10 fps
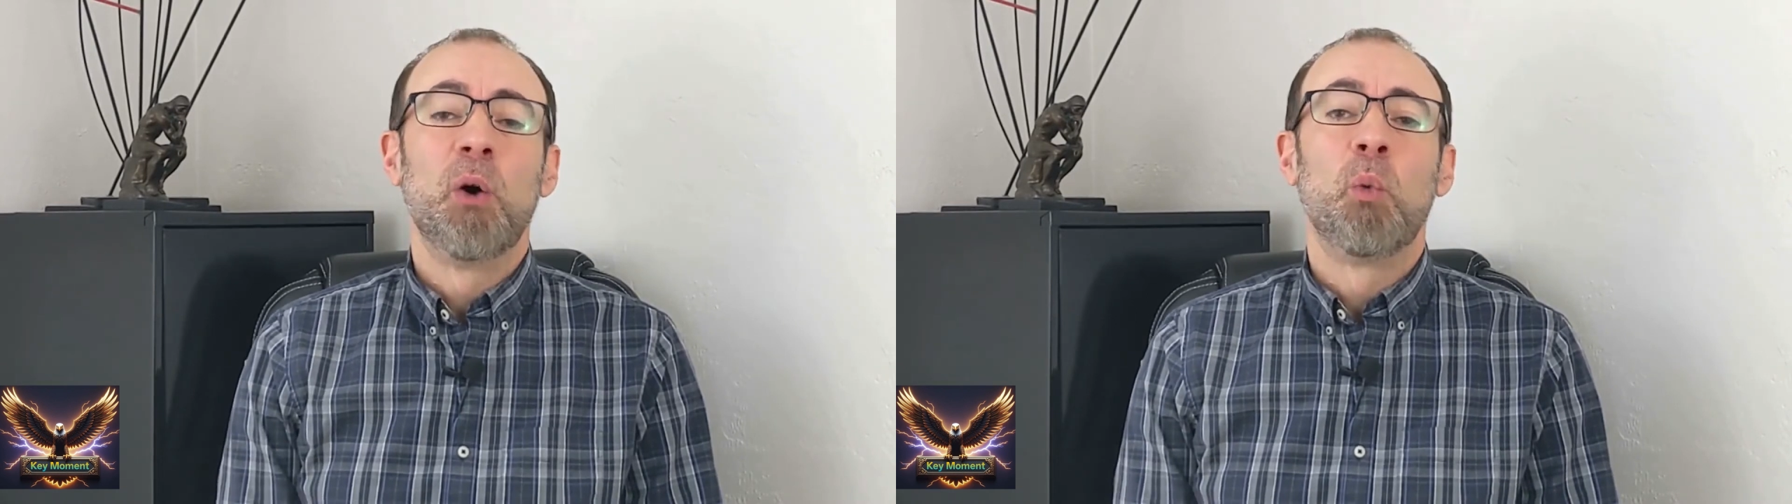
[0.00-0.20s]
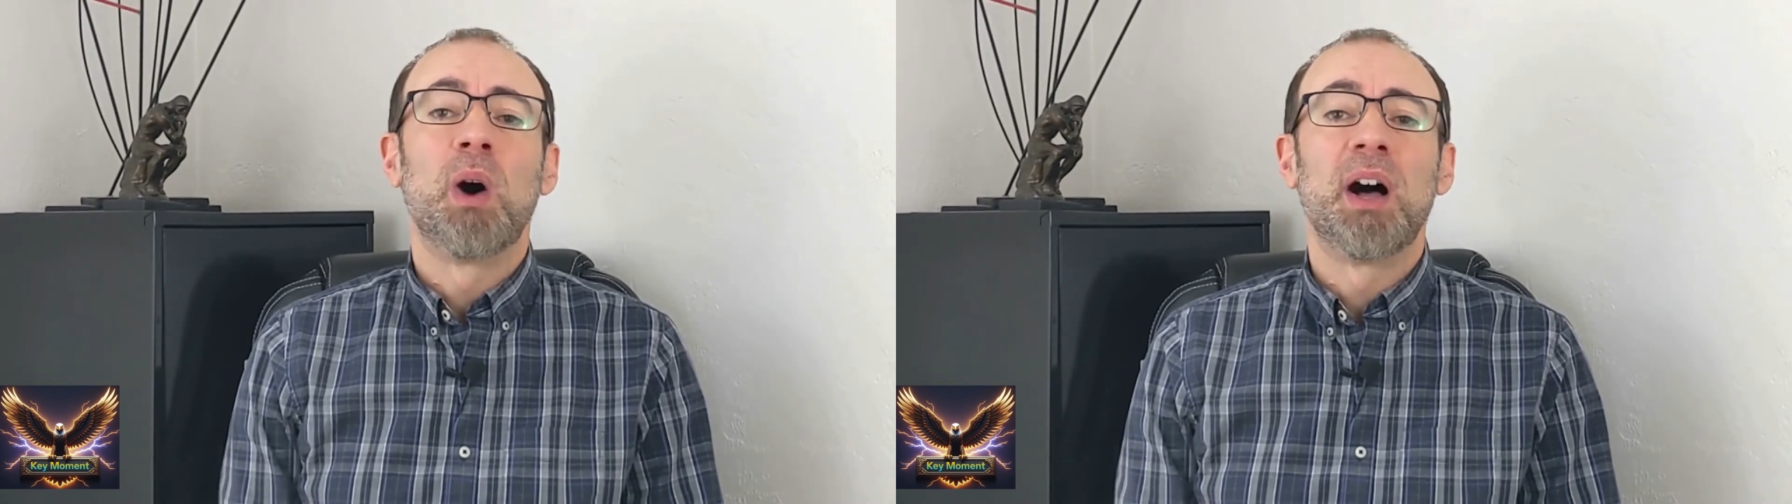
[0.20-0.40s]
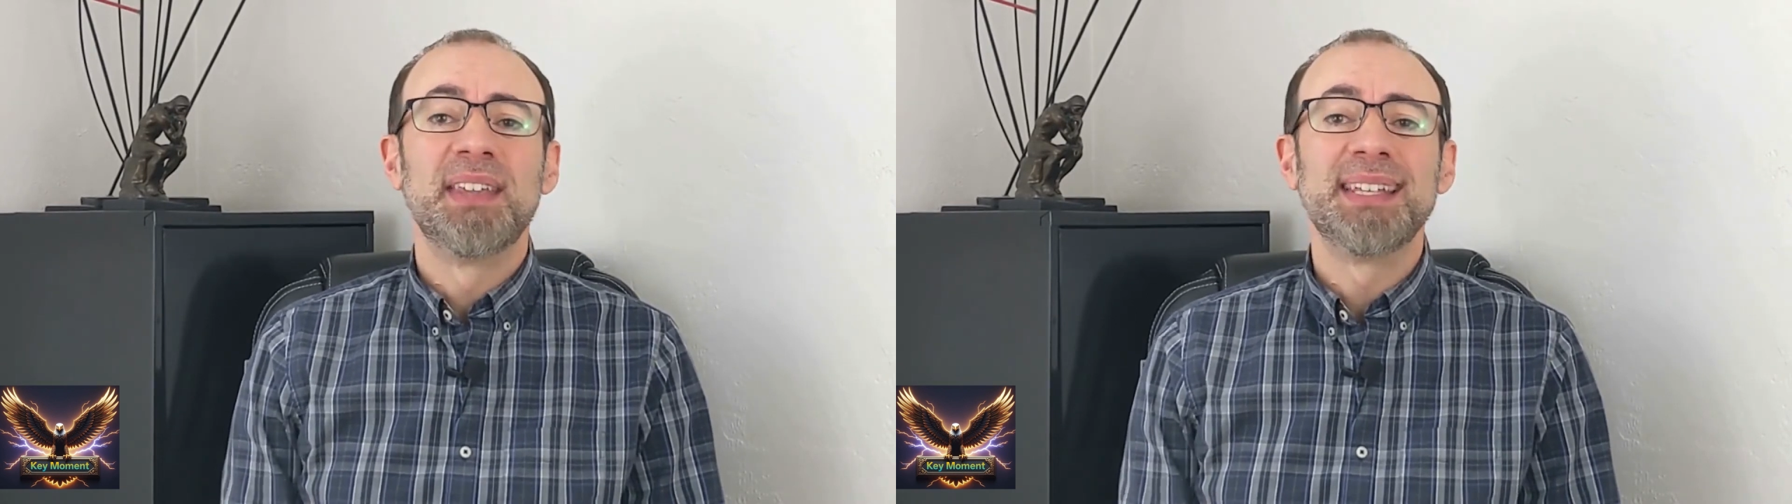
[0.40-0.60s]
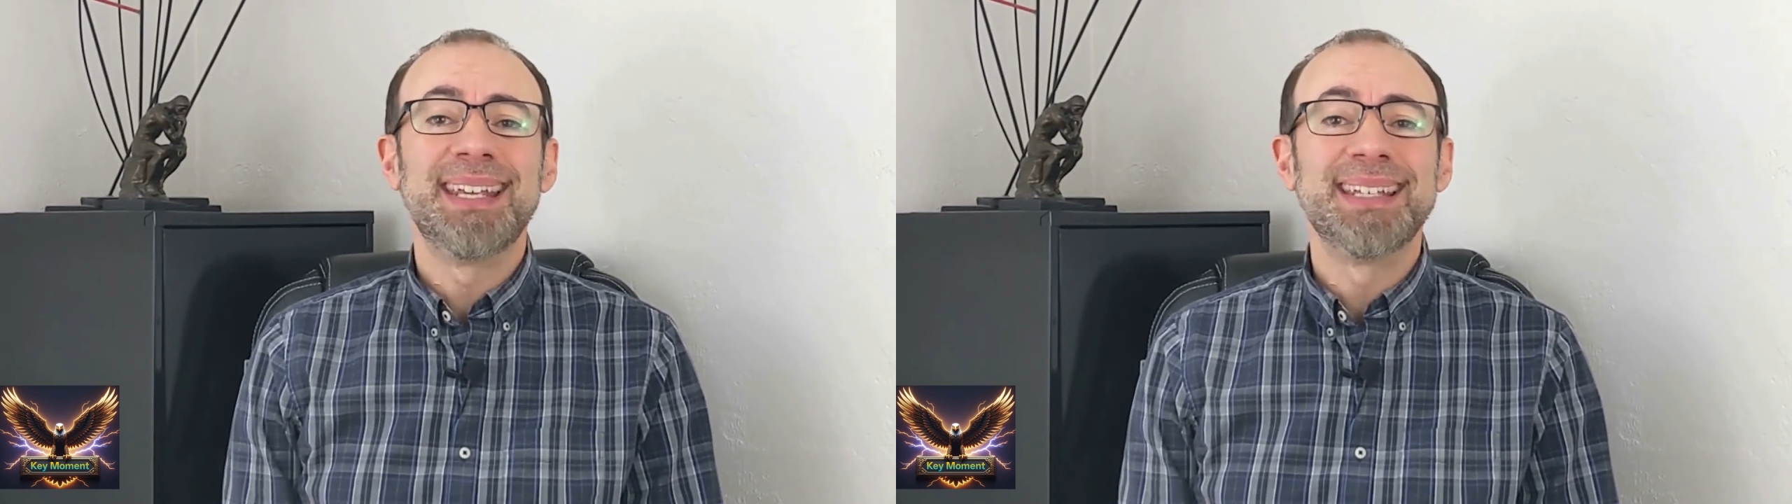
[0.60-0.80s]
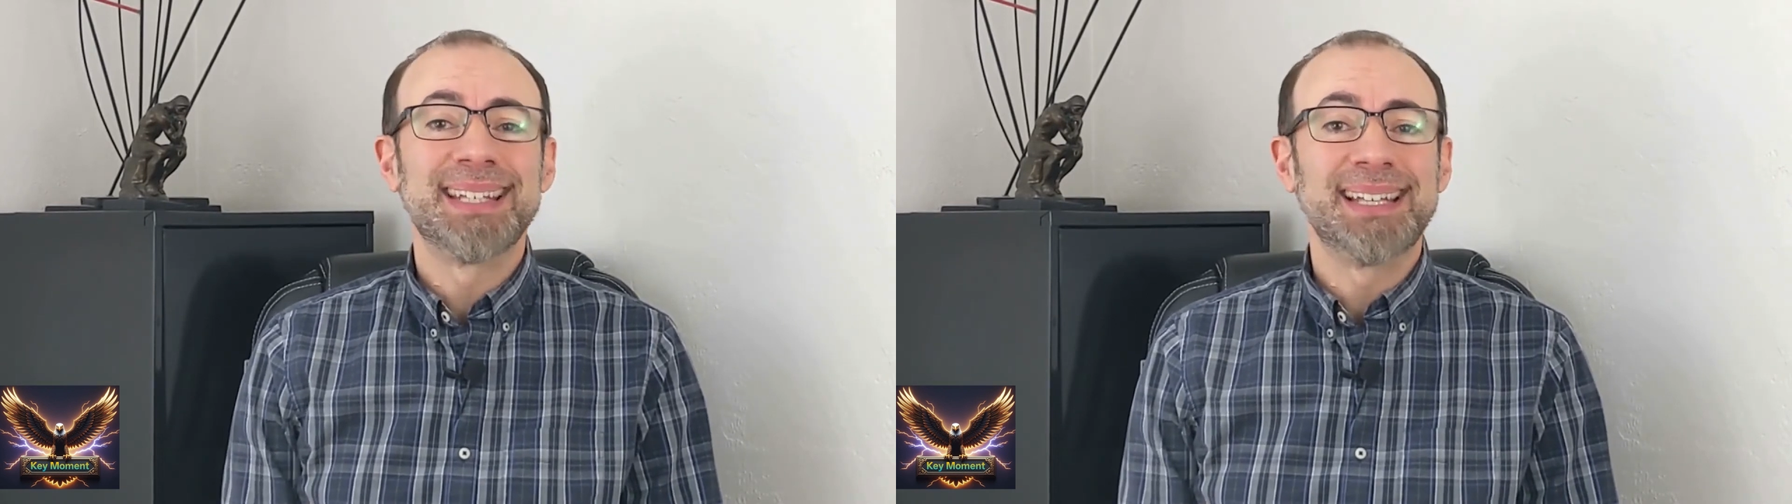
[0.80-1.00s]
While this
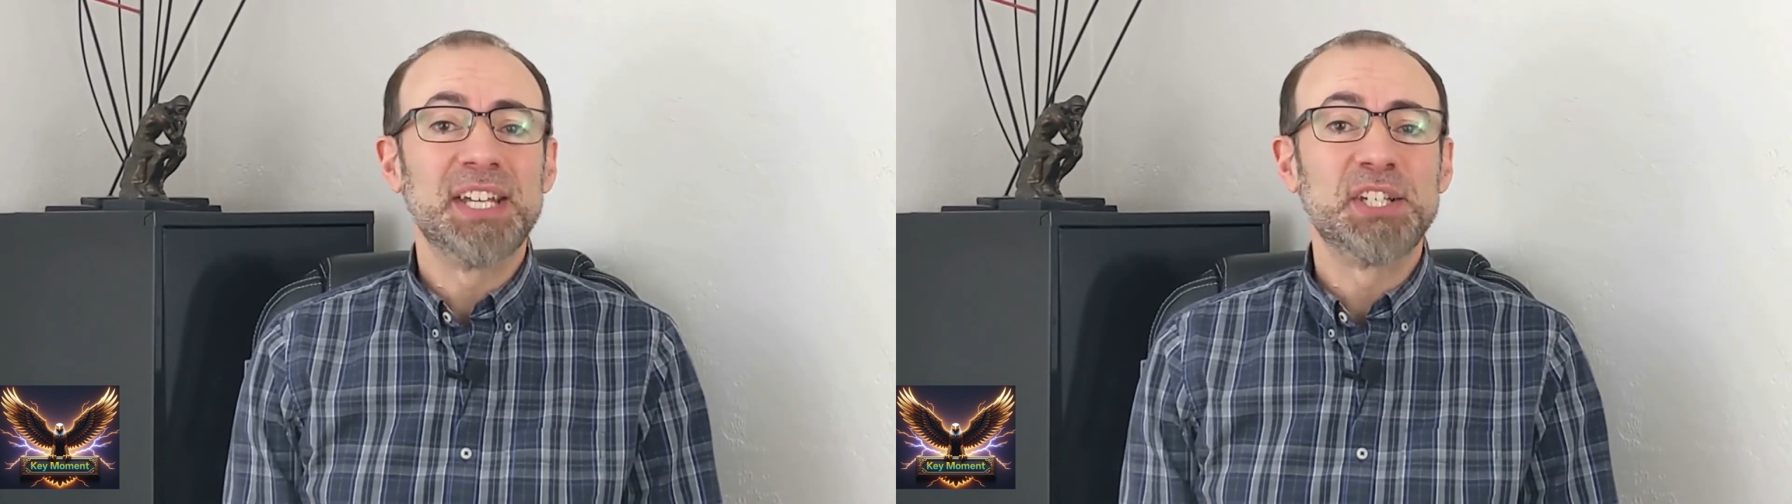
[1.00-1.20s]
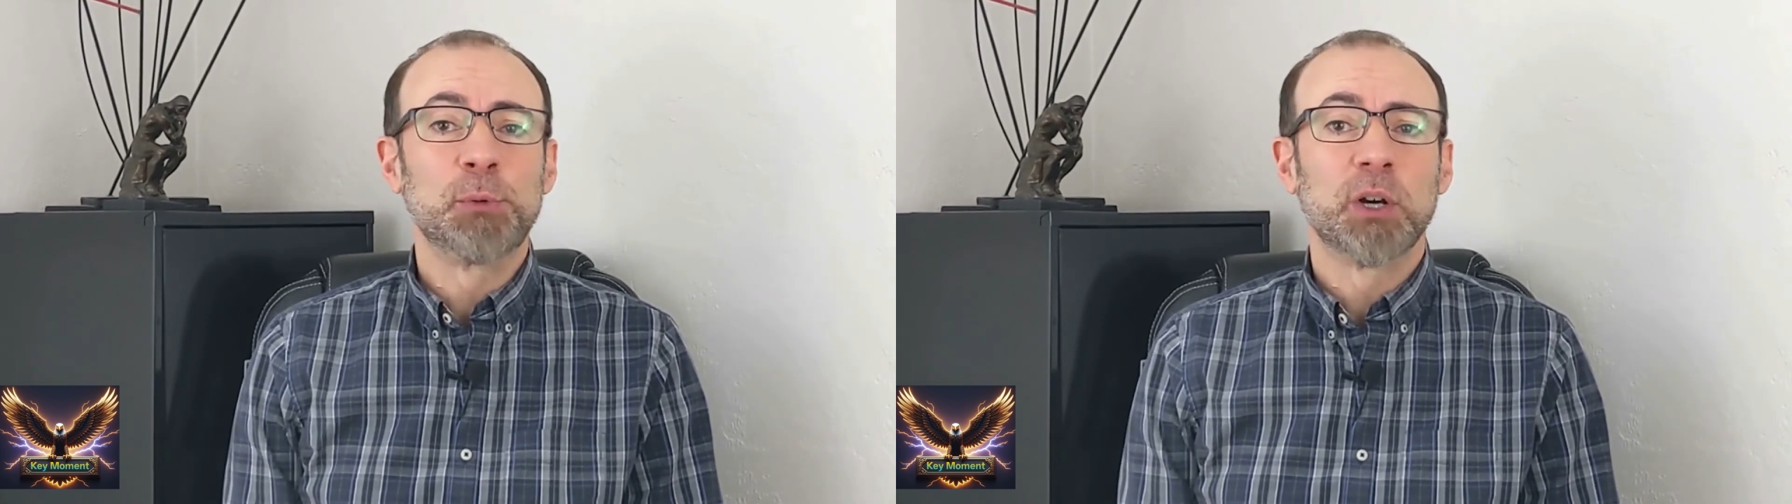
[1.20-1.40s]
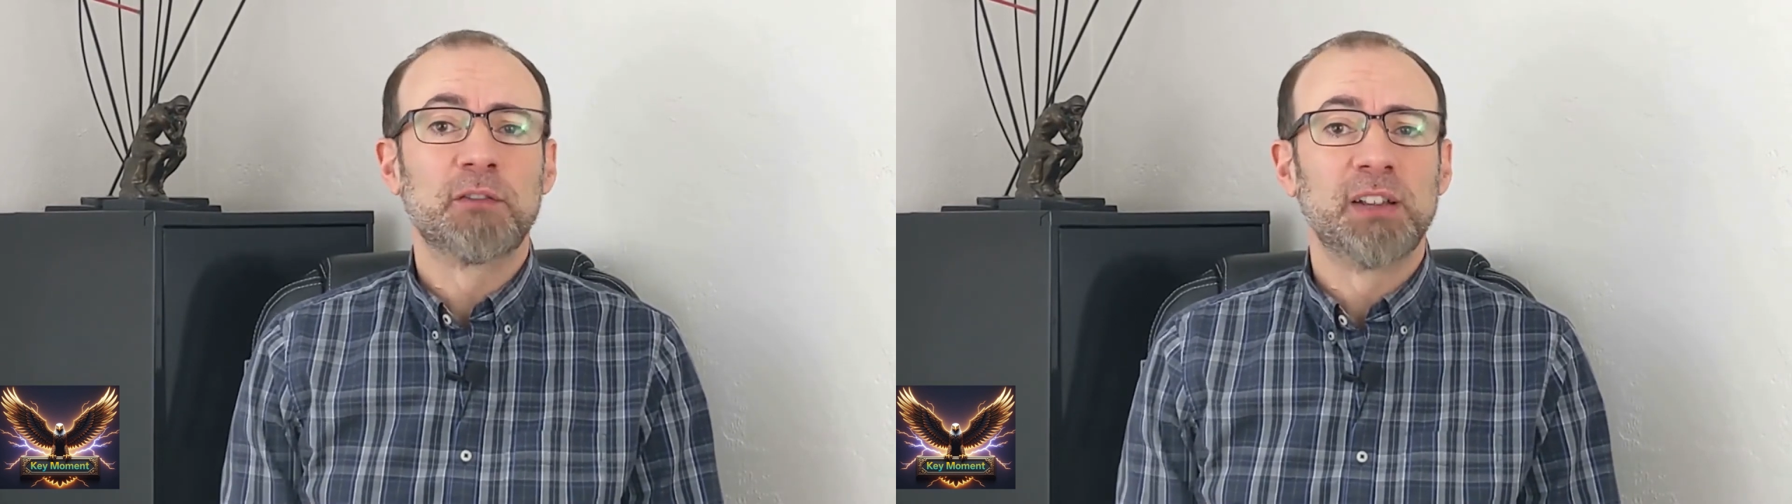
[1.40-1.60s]
installation worked